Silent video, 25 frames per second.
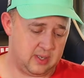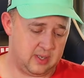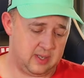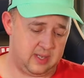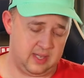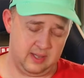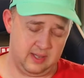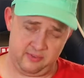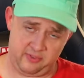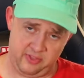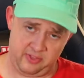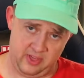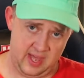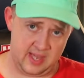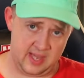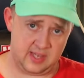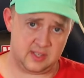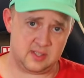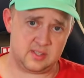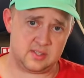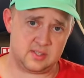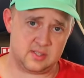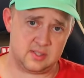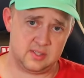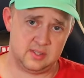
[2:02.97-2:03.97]
Give
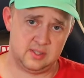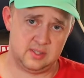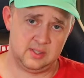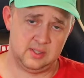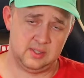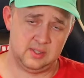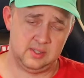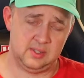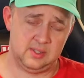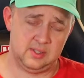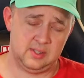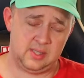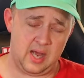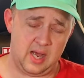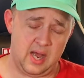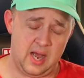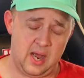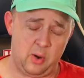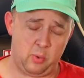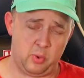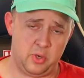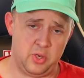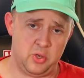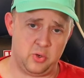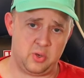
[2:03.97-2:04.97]
Thanks.
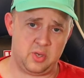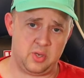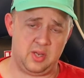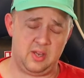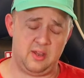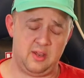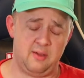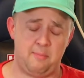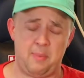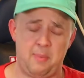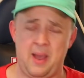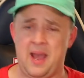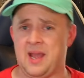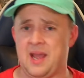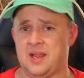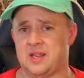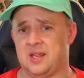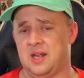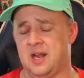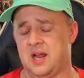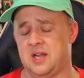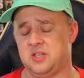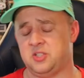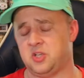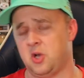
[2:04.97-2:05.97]
Where you could give back,
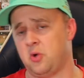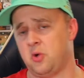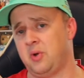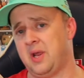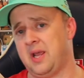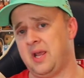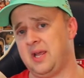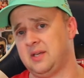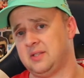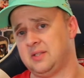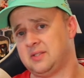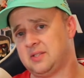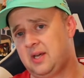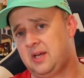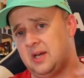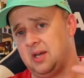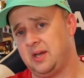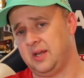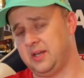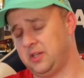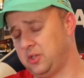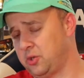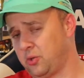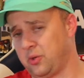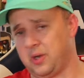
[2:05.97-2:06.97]
and I donate
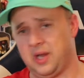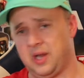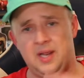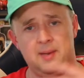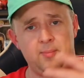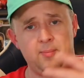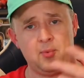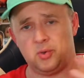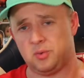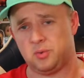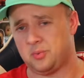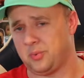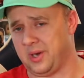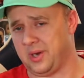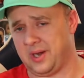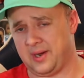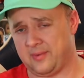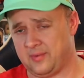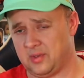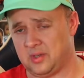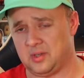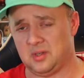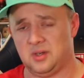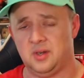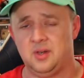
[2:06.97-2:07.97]
in your name or
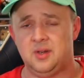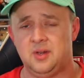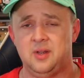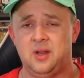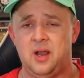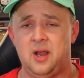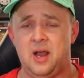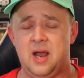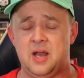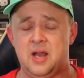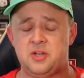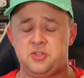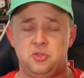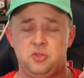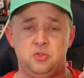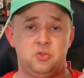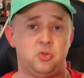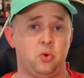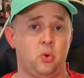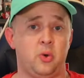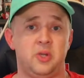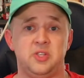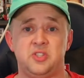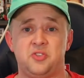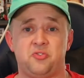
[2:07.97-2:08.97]
whatever to
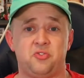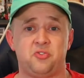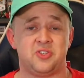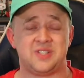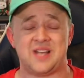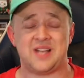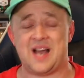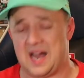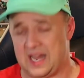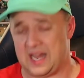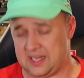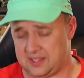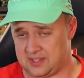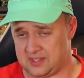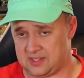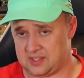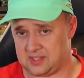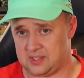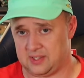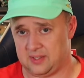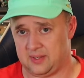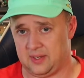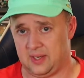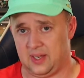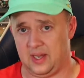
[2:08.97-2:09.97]
Toys for
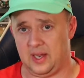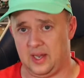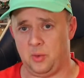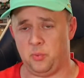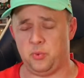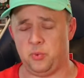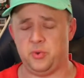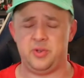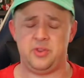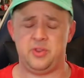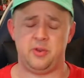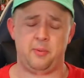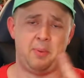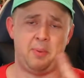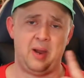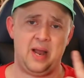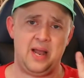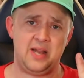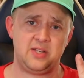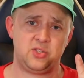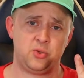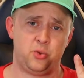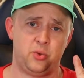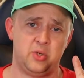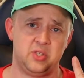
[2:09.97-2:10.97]
Tots. We'll either
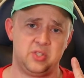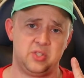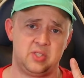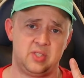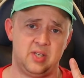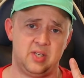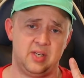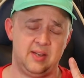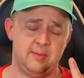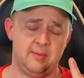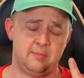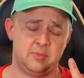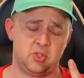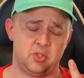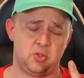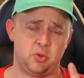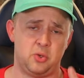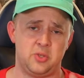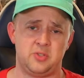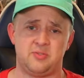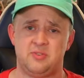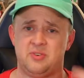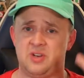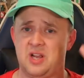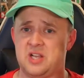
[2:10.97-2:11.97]
buy toys and give them to
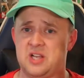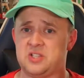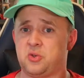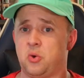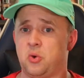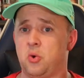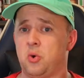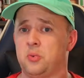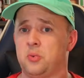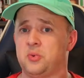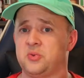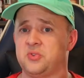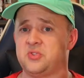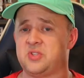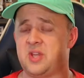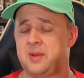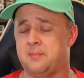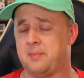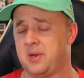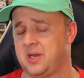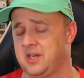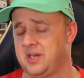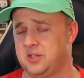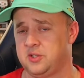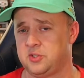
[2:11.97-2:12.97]
Toys for Tots, or we'll send
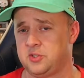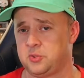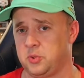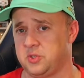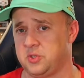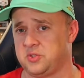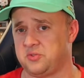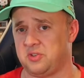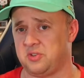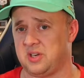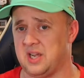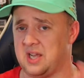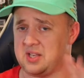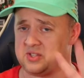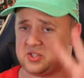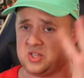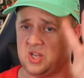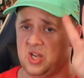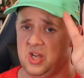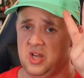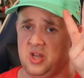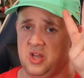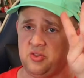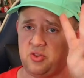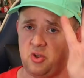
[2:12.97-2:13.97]
money to Toys for Tots.
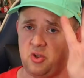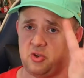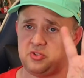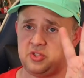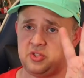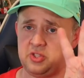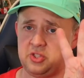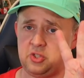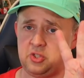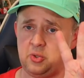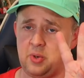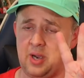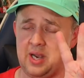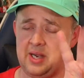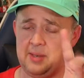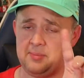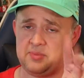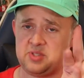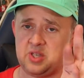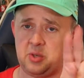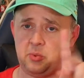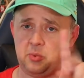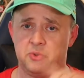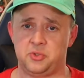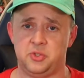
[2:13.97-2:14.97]
Those are the 2
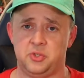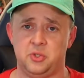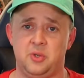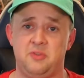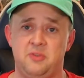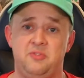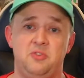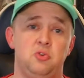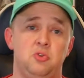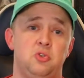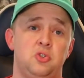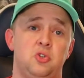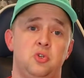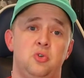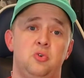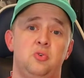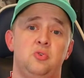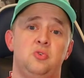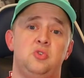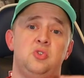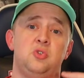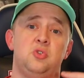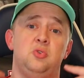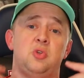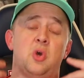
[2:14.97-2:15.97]
items that we'll do if you
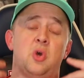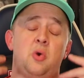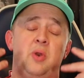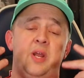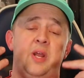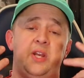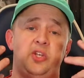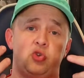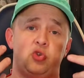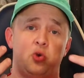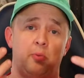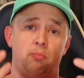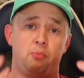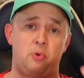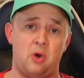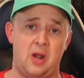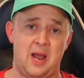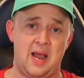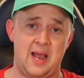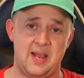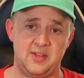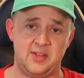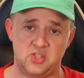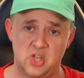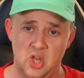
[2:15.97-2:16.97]
choose to donate your
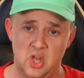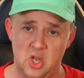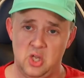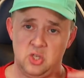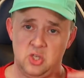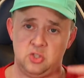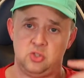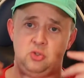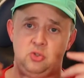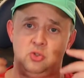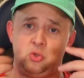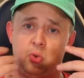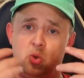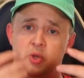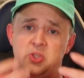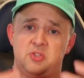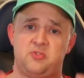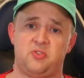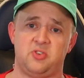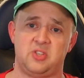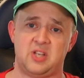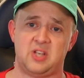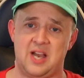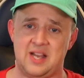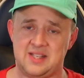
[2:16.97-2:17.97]
prize to Toys
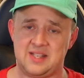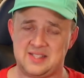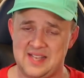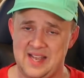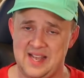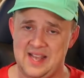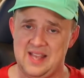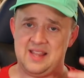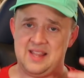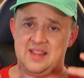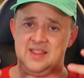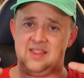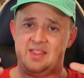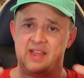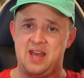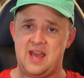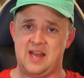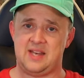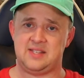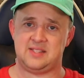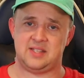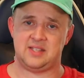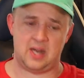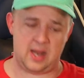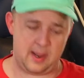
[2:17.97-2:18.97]
for Tots.
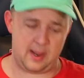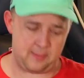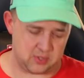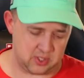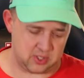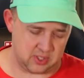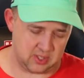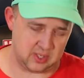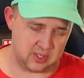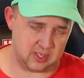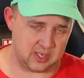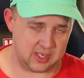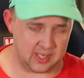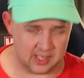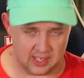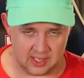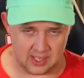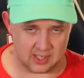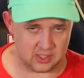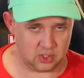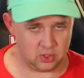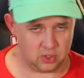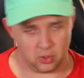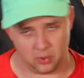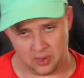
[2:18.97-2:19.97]
That is an option.
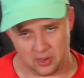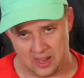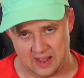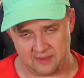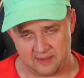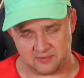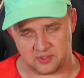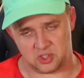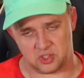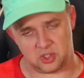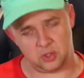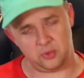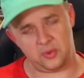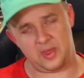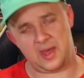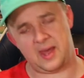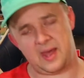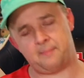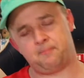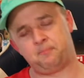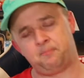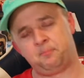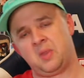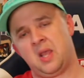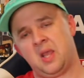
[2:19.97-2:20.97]
Again, you don't have to do
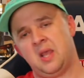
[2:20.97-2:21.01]
that.